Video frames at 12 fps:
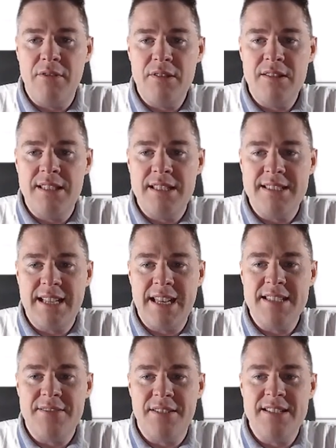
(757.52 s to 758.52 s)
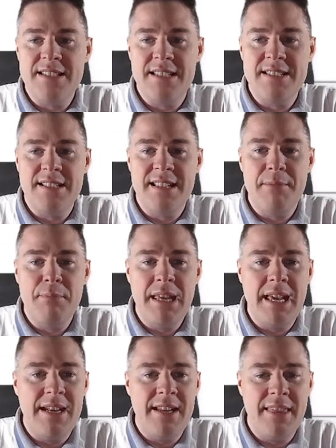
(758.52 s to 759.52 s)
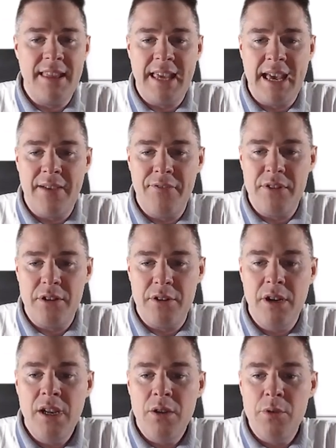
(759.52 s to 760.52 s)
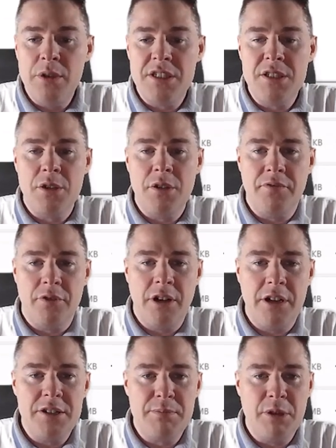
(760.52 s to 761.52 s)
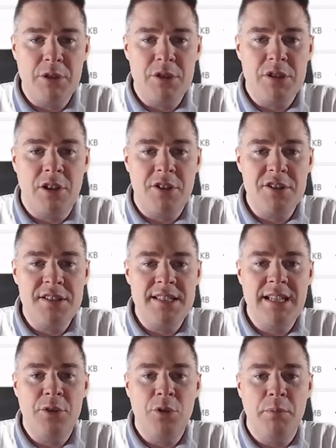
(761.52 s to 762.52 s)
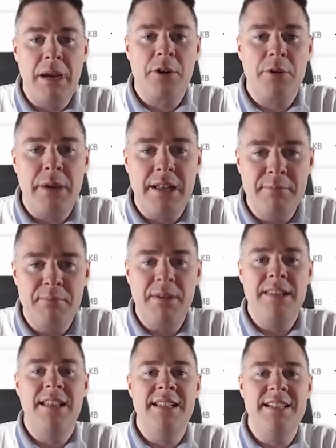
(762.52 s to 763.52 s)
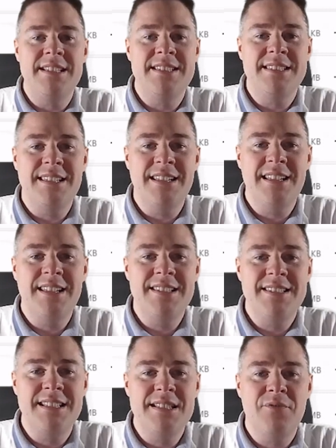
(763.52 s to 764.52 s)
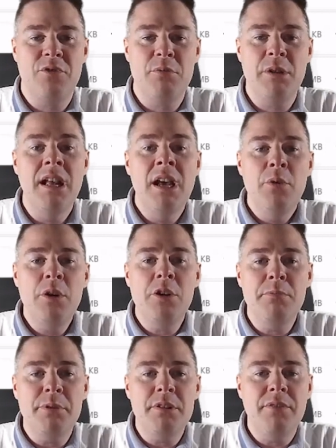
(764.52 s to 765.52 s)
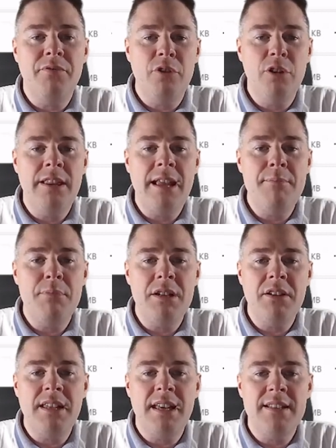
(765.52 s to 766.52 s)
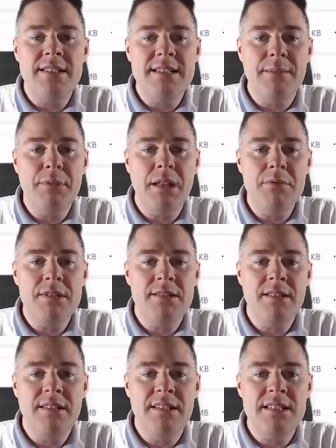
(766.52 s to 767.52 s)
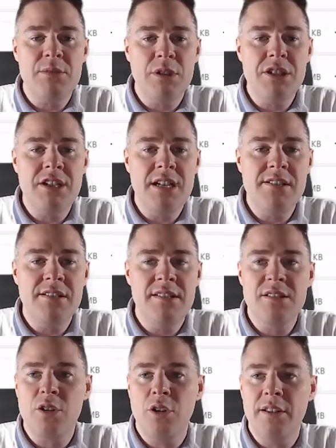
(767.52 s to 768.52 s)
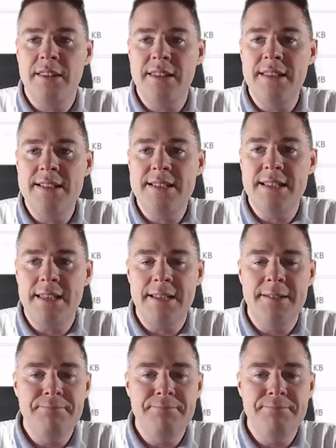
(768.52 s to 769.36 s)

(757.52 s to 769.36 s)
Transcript: this asterisk says it can be anything after, which is good for us because ours is Adobe Acrobat, but then it's 64-bit. We could put the full name, but again, sometimes this one changes and it's called DC.